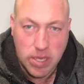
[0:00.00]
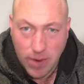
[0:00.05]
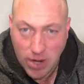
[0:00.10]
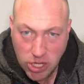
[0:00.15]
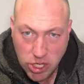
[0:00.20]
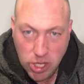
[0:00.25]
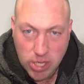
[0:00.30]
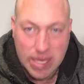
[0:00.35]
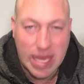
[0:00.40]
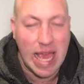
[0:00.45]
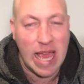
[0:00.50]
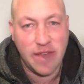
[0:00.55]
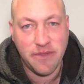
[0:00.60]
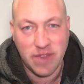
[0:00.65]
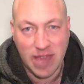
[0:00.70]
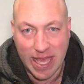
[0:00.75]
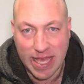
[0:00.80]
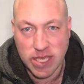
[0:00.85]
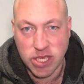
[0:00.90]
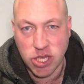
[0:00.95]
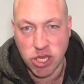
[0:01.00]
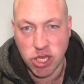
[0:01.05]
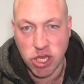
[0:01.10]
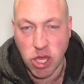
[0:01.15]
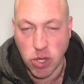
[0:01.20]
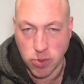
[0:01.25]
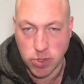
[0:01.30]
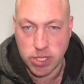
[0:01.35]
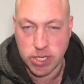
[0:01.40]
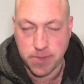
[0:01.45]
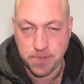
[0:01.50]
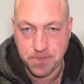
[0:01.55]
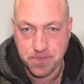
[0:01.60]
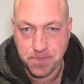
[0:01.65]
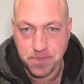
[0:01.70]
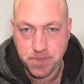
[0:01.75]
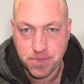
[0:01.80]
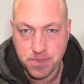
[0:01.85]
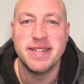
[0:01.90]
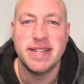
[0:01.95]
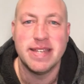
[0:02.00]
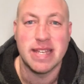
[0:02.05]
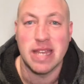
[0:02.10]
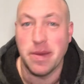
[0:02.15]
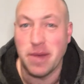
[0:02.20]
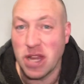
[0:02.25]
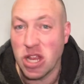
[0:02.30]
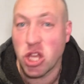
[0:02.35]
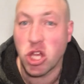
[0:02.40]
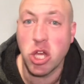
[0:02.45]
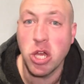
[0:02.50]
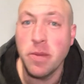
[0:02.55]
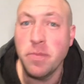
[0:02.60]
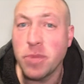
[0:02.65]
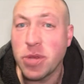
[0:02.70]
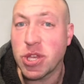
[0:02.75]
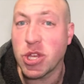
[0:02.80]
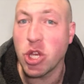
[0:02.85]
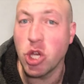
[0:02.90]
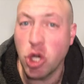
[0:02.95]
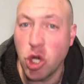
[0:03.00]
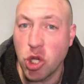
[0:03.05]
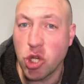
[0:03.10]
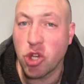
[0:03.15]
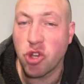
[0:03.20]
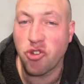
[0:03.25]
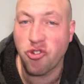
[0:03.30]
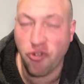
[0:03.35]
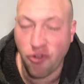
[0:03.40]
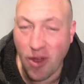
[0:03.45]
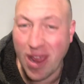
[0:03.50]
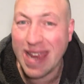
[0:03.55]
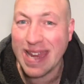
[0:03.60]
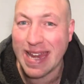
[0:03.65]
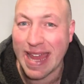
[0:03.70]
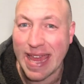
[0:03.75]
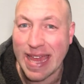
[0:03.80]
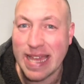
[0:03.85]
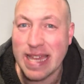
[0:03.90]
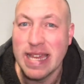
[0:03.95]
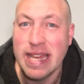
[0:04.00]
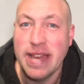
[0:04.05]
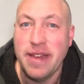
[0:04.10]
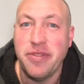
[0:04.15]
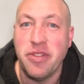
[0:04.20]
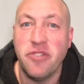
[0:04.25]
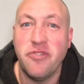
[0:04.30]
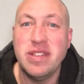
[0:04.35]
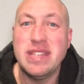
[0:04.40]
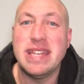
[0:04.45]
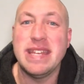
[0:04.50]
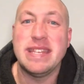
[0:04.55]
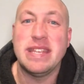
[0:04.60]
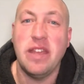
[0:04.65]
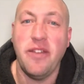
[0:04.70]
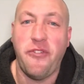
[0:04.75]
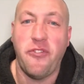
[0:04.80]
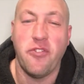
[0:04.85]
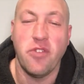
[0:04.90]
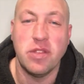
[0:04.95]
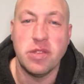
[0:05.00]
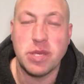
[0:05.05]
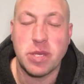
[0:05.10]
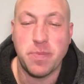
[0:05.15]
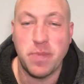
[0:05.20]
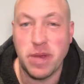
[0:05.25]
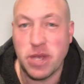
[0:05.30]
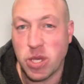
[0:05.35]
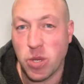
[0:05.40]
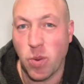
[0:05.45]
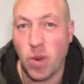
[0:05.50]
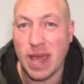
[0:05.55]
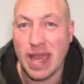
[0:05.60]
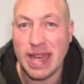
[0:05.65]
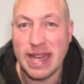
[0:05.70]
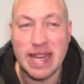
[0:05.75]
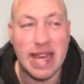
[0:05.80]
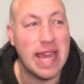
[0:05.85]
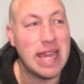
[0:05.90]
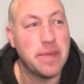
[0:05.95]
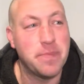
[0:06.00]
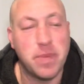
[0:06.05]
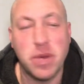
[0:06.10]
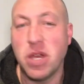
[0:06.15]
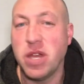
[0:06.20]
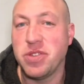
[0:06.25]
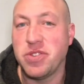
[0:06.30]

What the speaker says: it does have its use. Now, when it comes to hood training, there is a difference between a bird